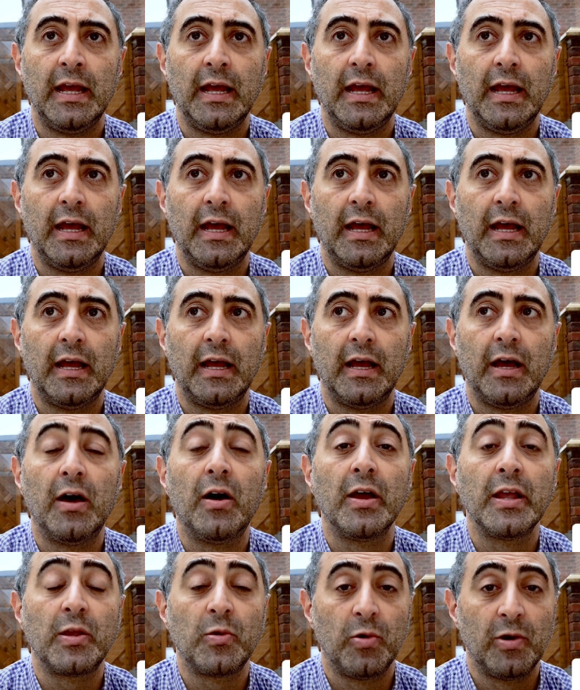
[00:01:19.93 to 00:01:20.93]

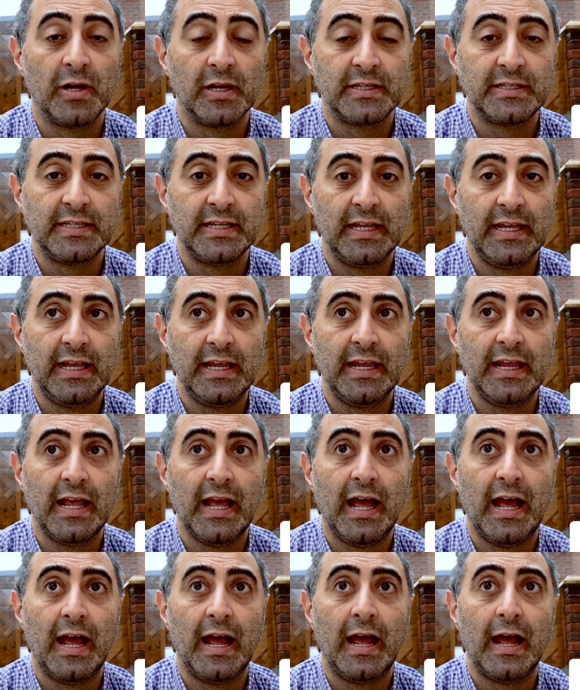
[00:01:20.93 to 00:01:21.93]
high quality
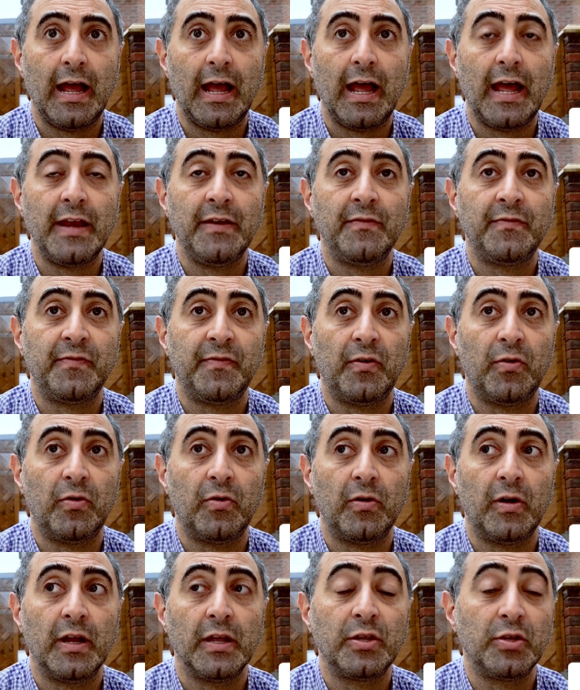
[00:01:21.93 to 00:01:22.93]
and
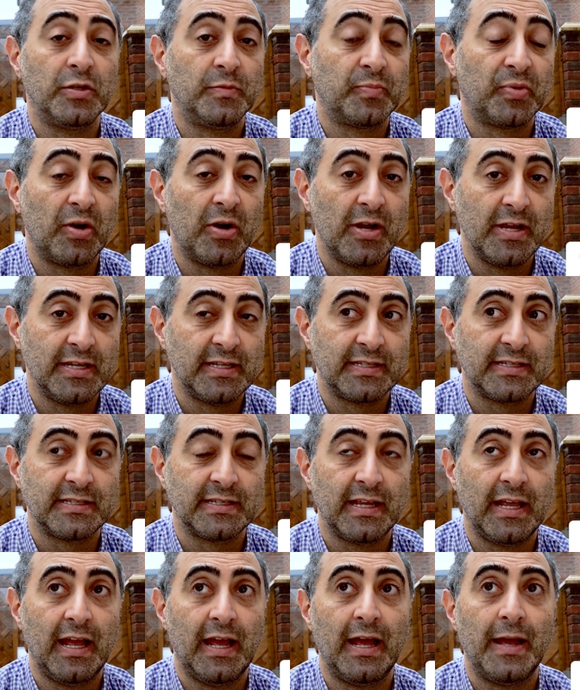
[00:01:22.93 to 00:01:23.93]
for a good price,
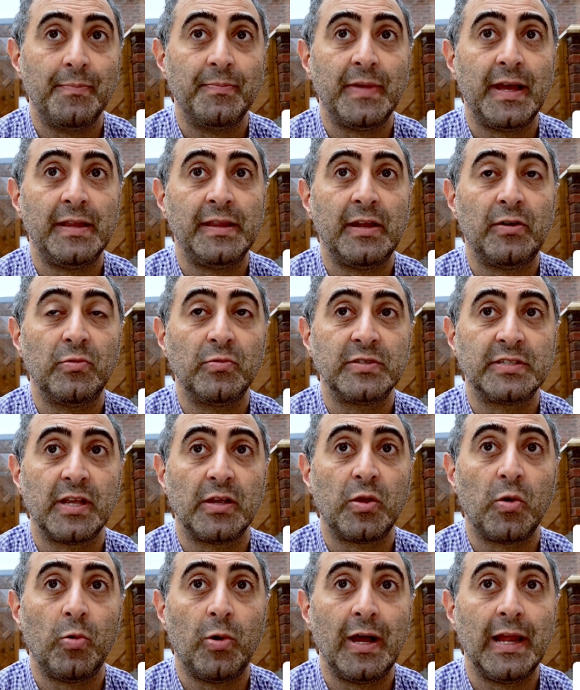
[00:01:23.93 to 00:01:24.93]
and they're also
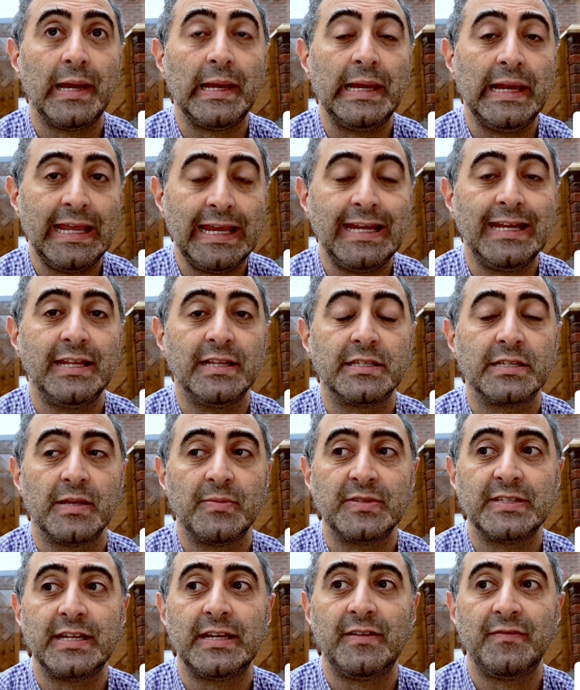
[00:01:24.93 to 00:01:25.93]
quite lean in
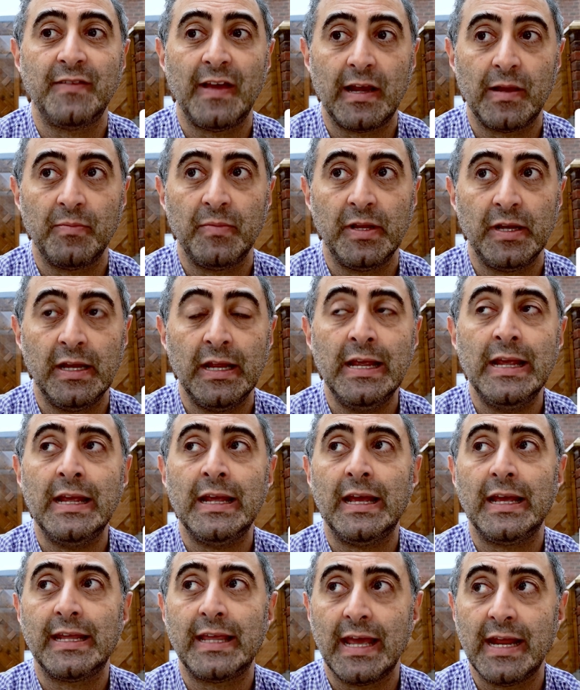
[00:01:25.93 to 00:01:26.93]
terms of development.
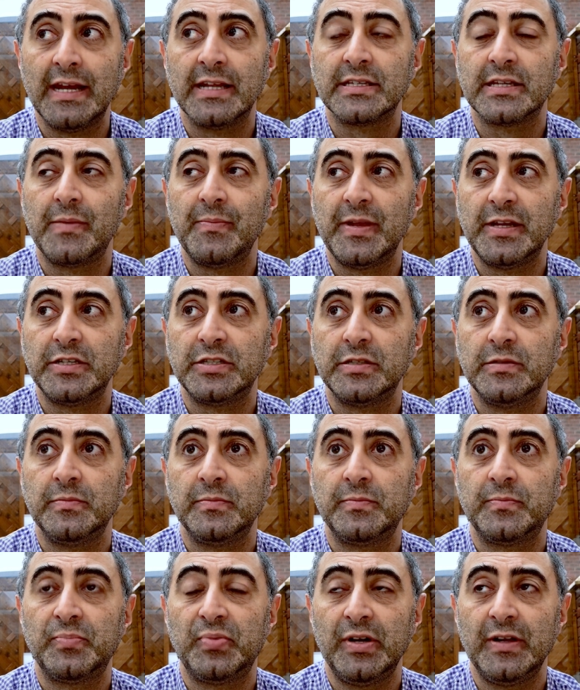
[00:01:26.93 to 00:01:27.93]
Again, as I mentioned
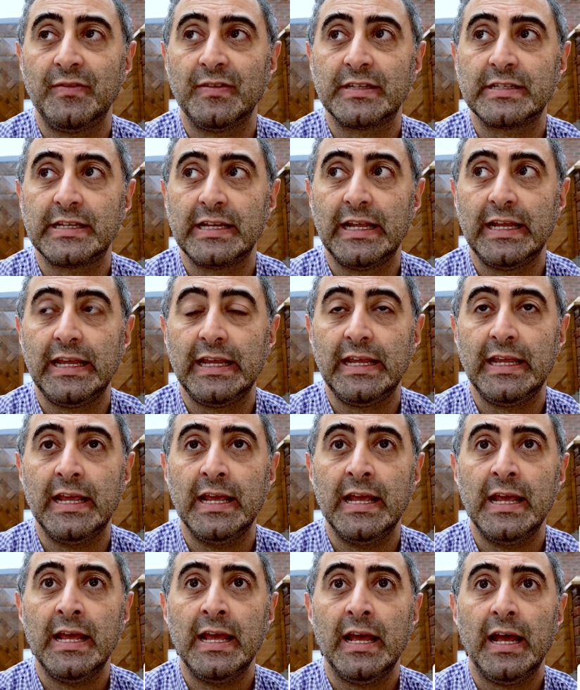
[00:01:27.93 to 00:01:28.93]
previously,
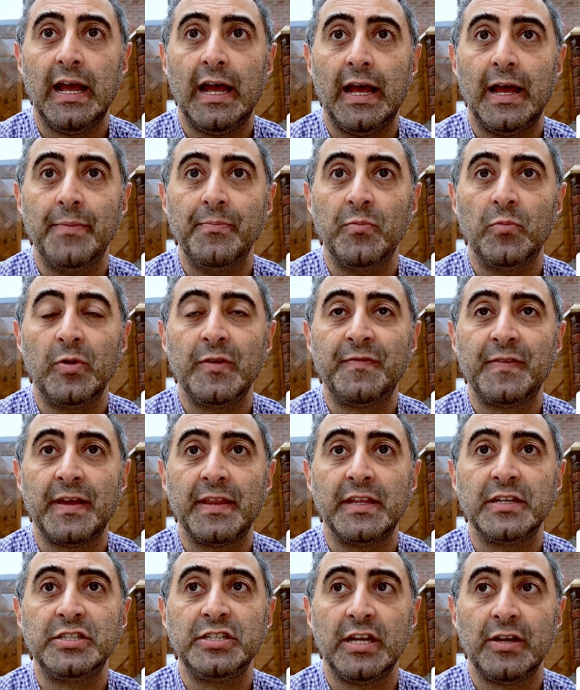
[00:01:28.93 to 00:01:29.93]
we found
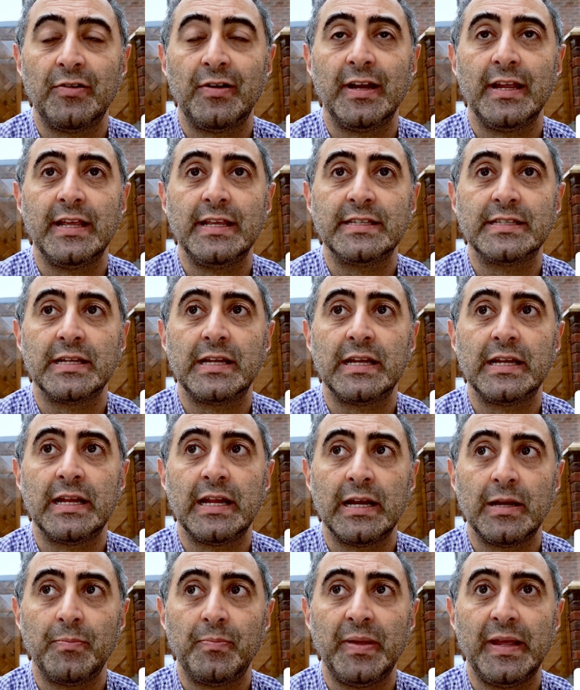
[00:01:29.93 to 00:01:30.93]
that Jira is a
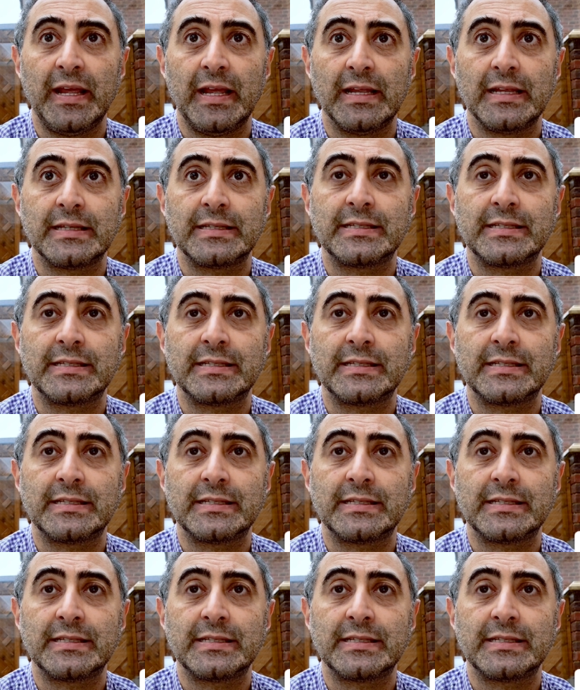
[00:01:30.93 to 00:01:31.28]
little bit